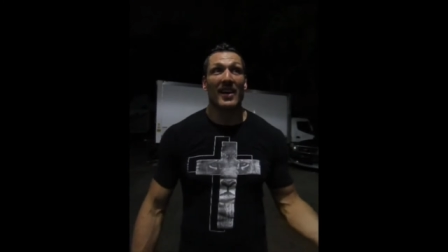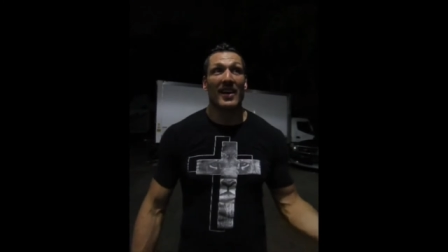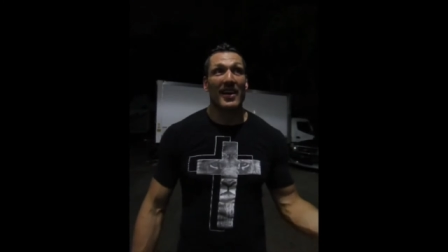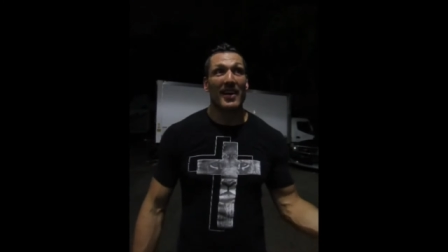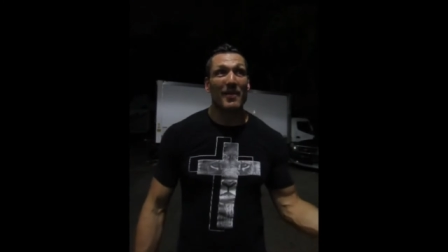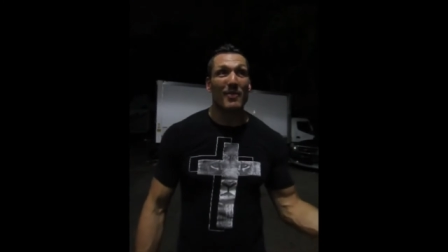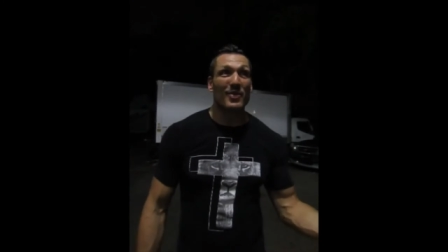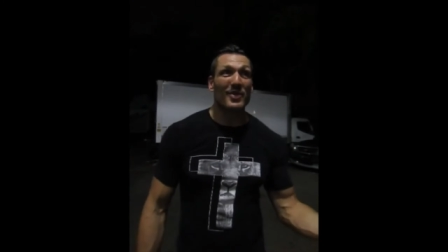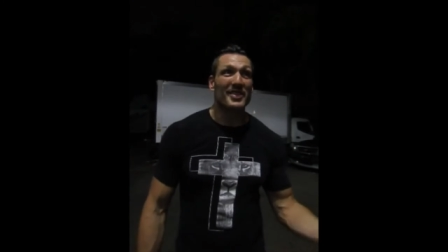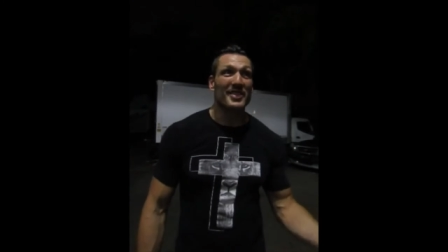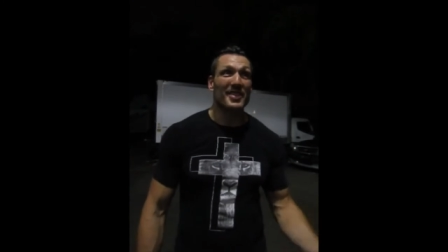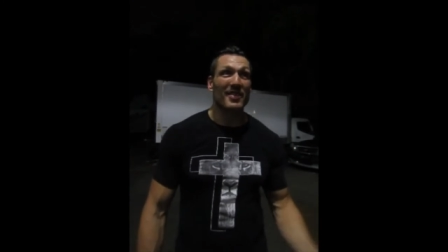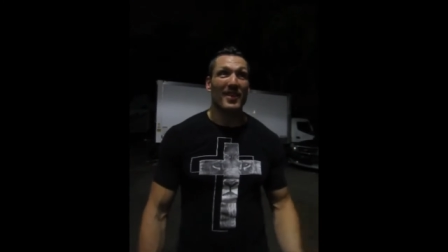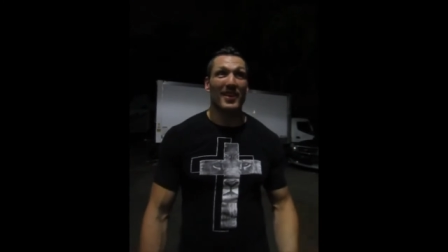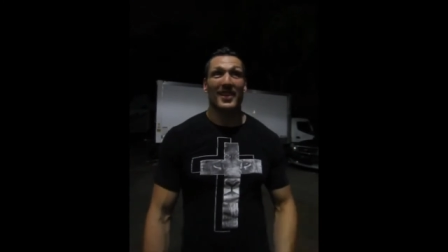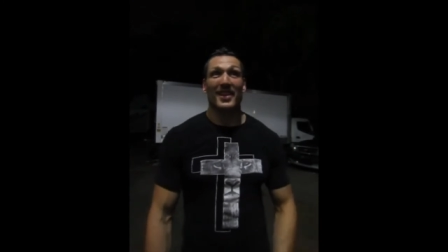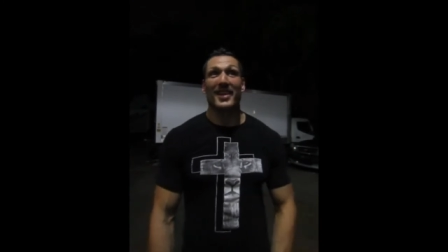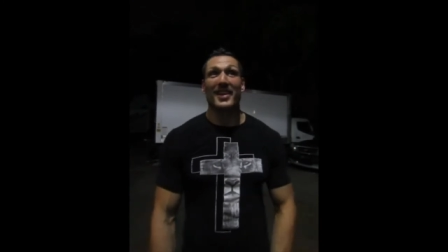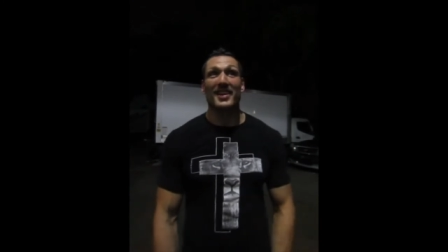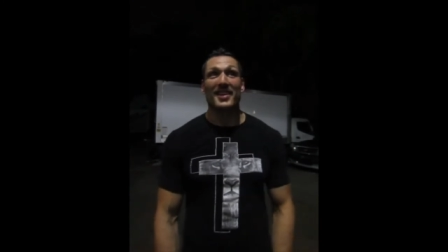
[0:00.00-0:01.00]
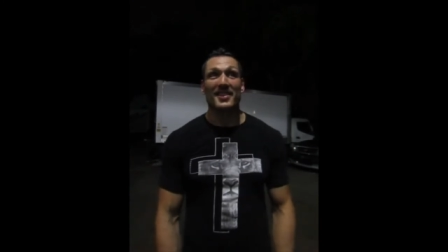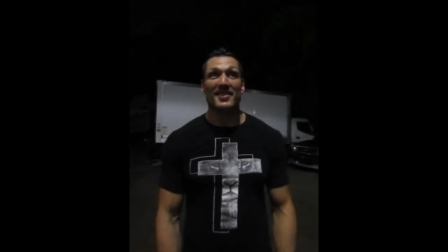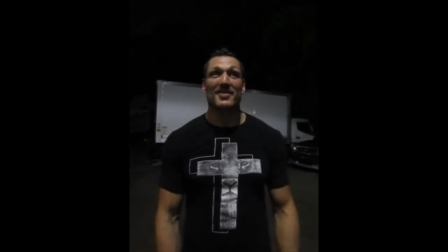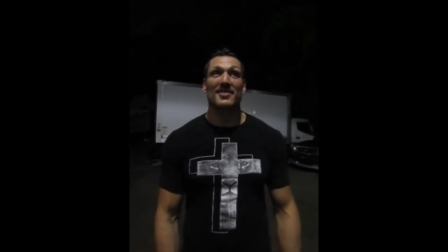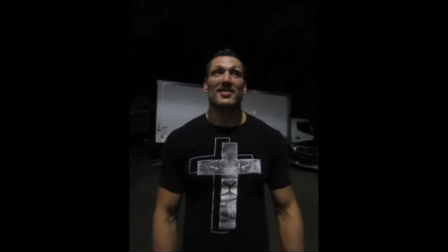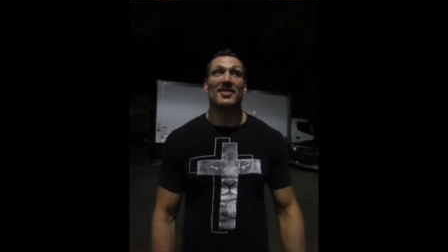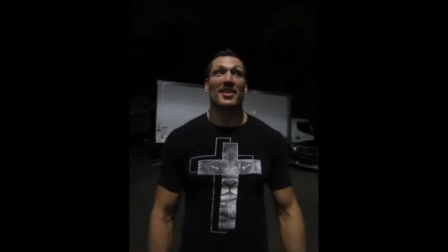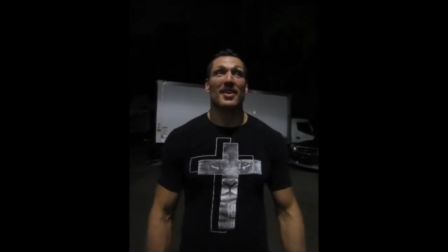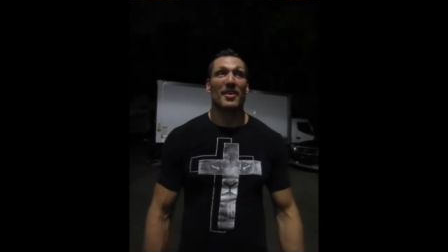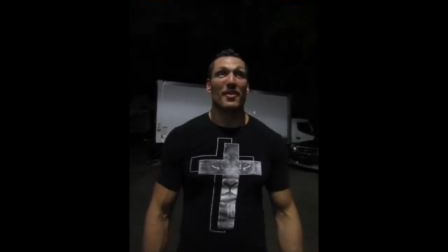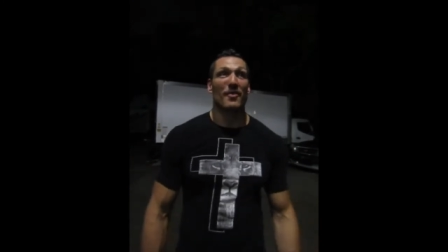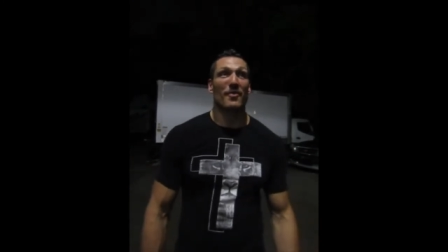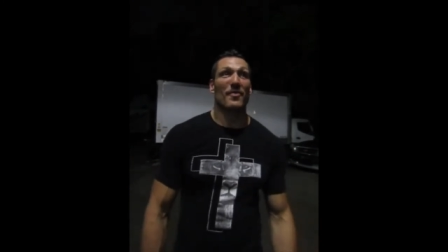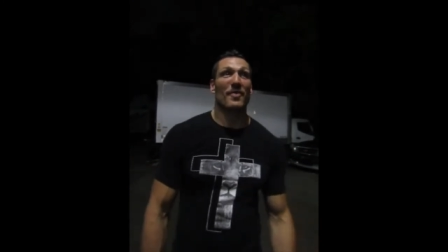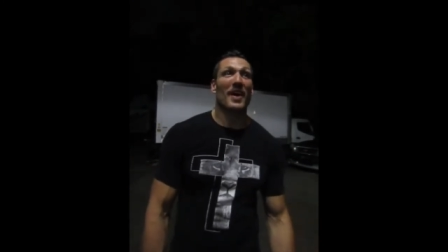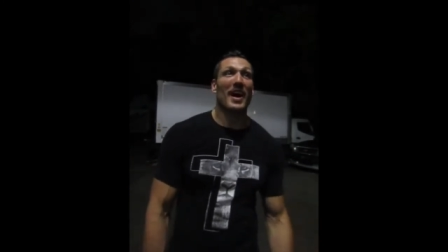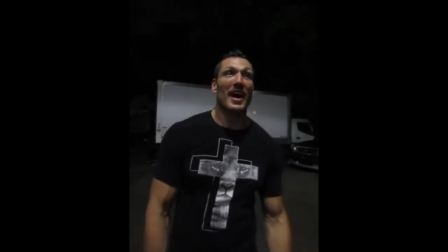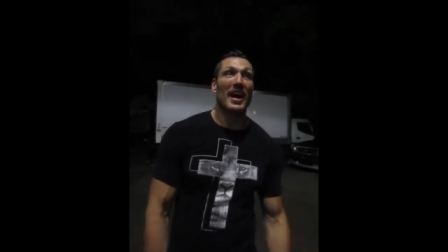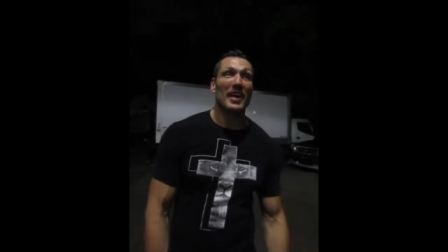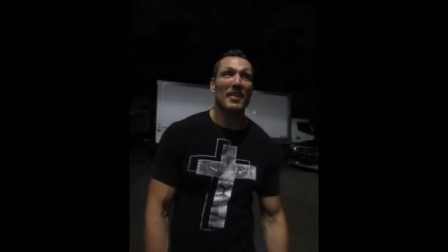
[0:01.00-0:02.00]
in Brazil at least
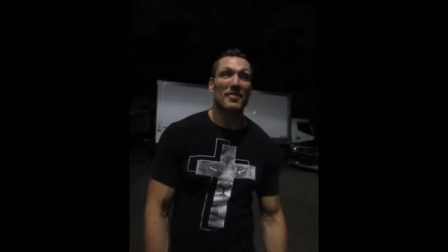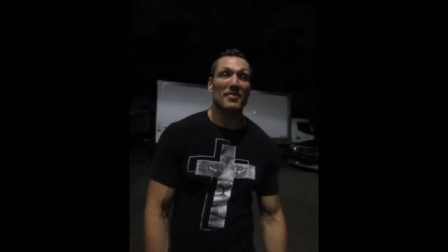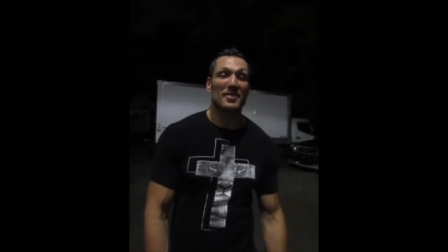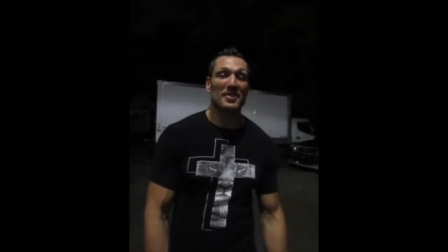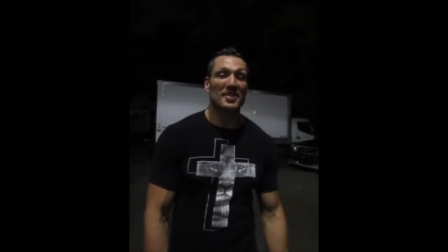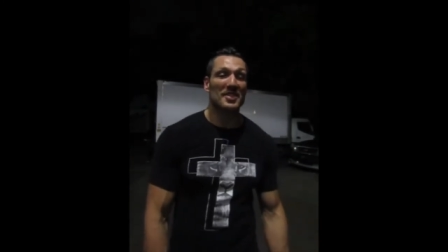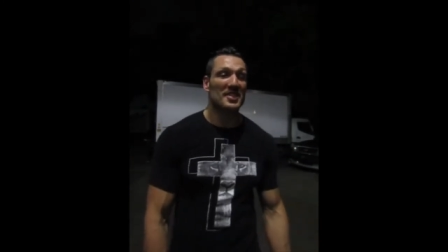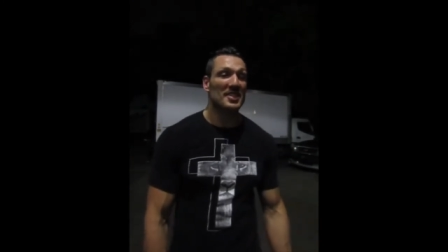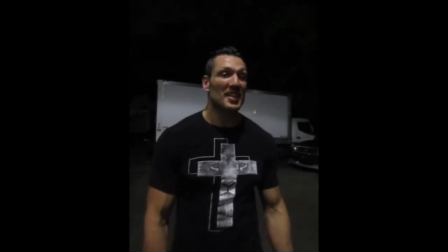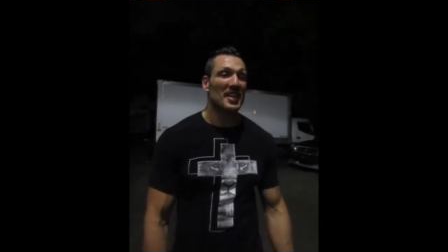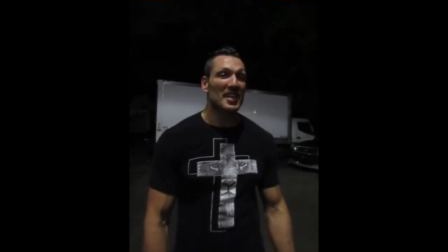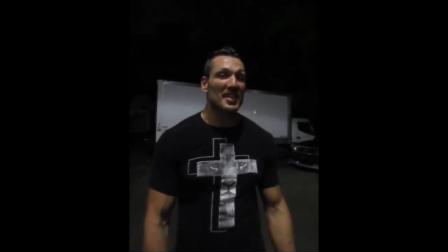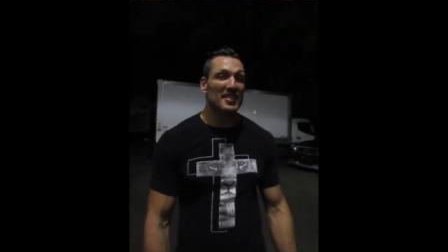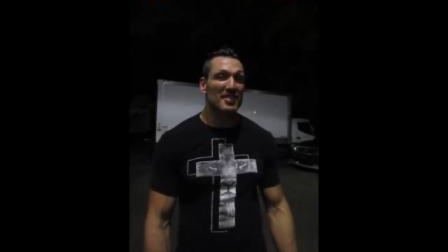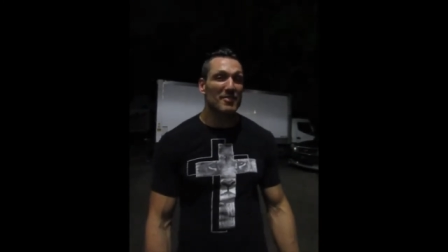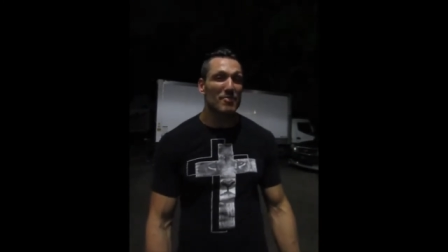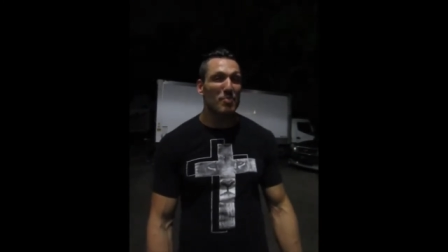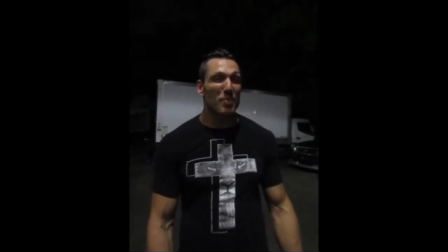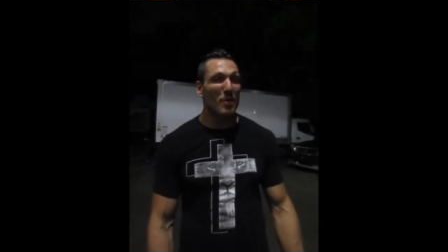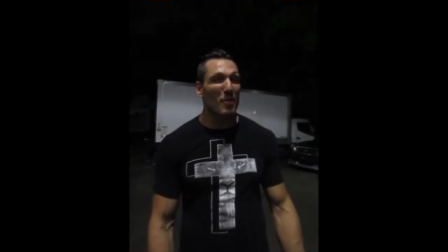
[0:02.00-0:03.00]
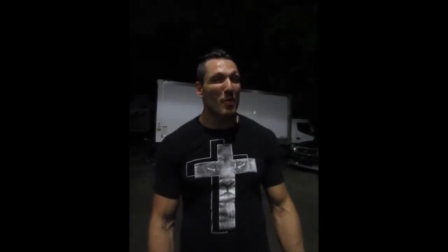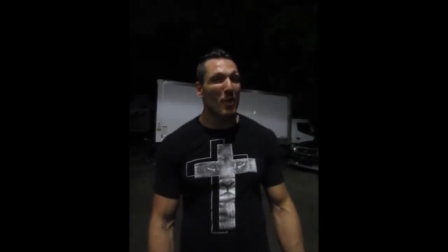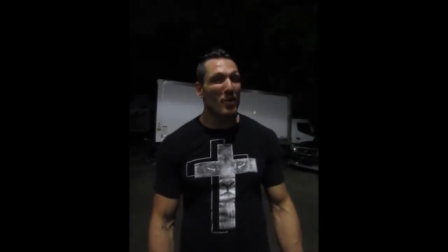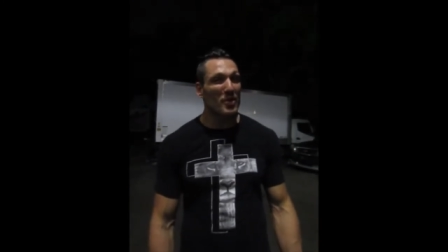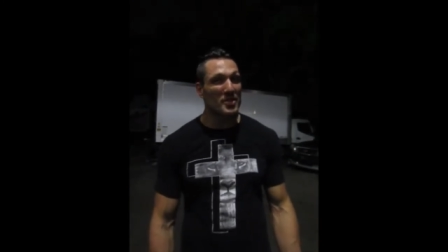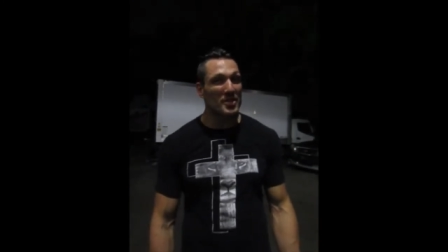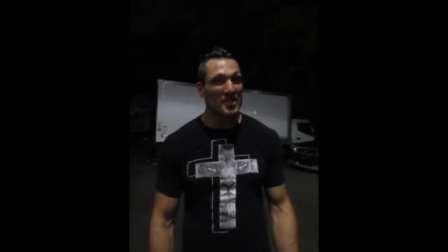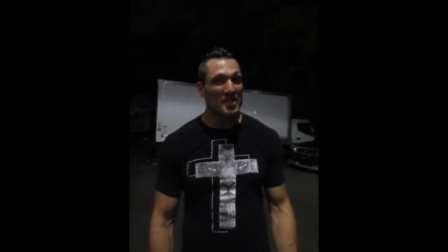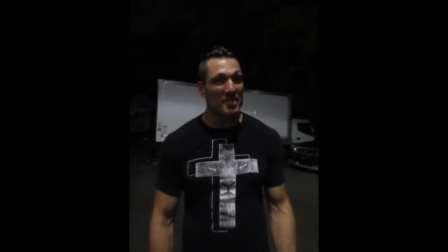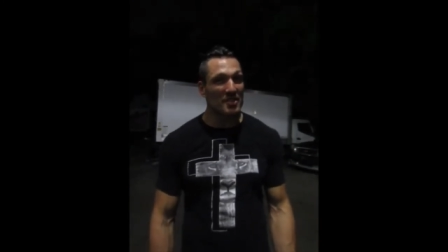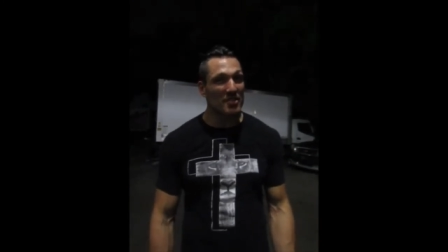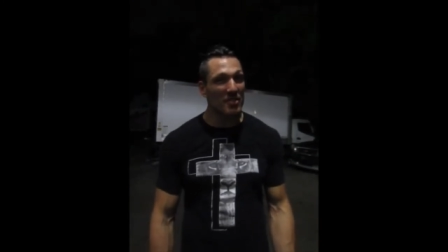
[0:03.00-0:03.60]
five, six promotions